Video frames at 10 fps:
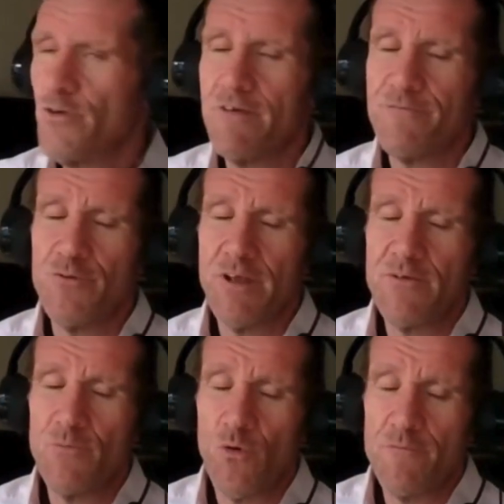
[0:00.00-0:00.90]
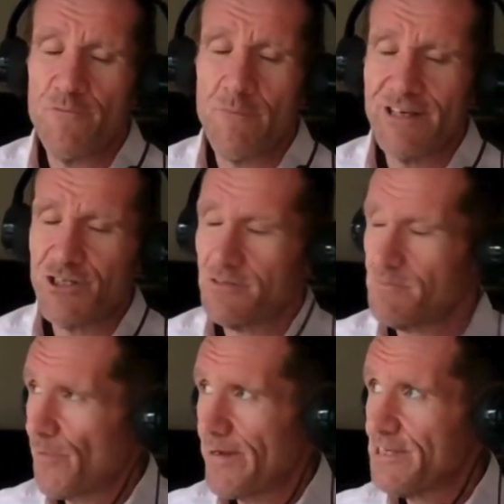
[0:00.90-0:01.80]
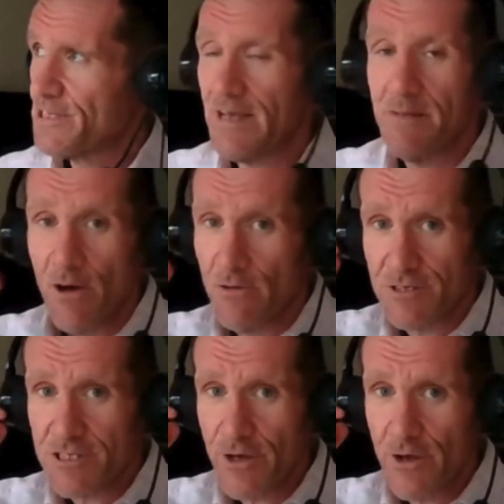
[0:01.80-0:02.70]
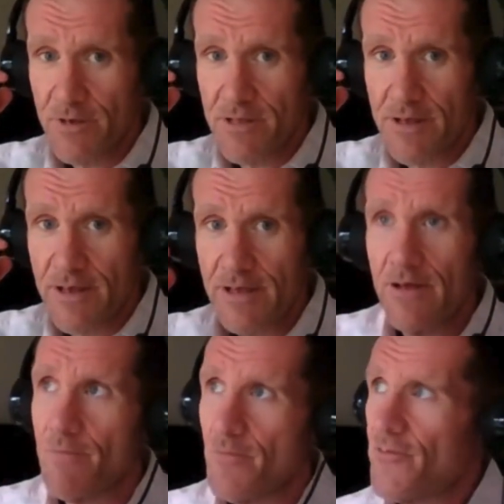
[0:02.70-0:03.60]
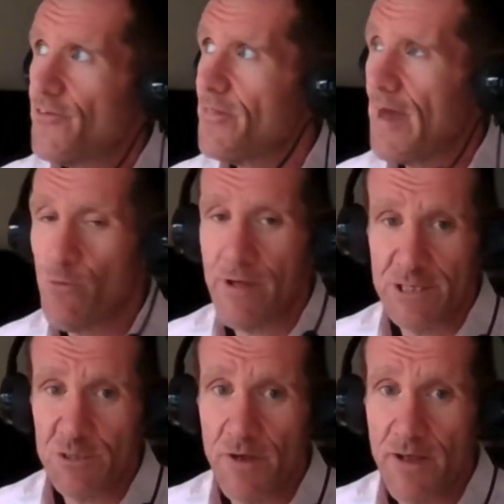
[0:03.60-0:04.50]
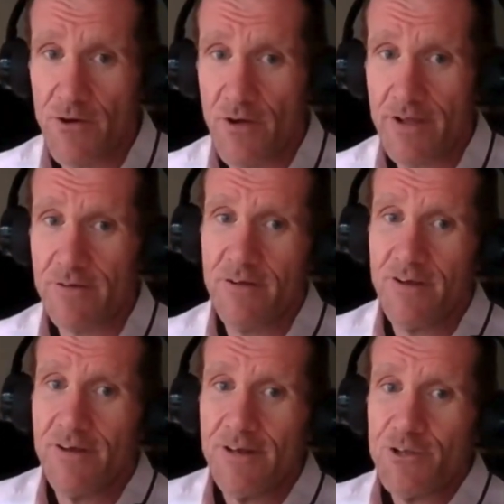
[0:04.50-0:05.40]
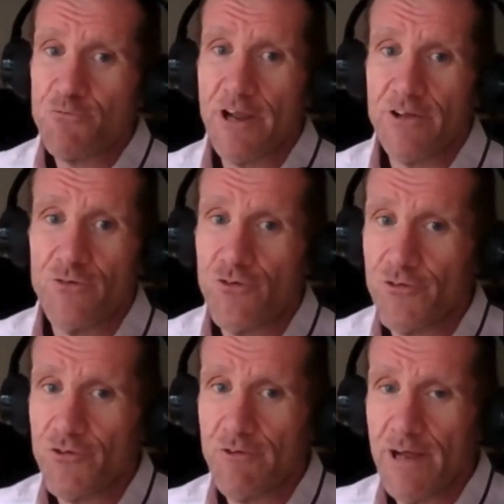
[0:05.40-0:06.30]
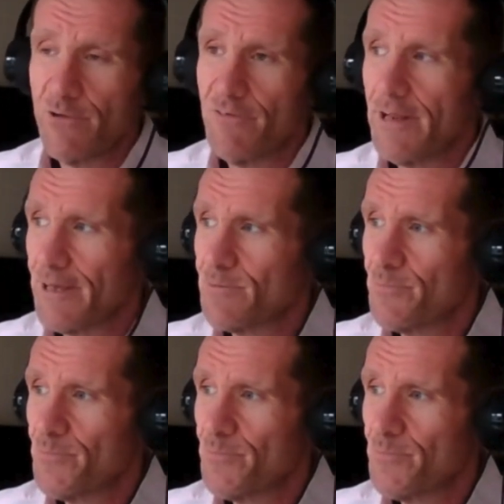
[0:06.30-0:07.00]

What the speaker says: If you need more information, please email CIBD, and that will get to me, and then I can direct you to it directly with a link.